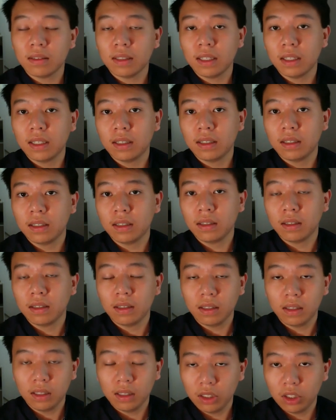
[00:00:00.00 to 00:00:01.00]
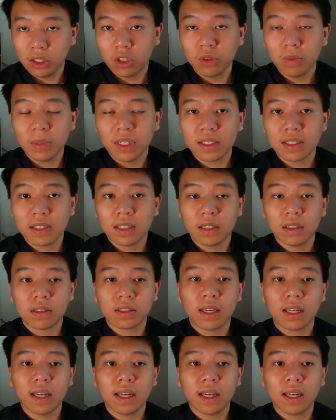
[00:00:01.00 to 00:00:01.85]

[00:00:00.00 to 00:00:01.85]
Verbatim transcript: in the human cell's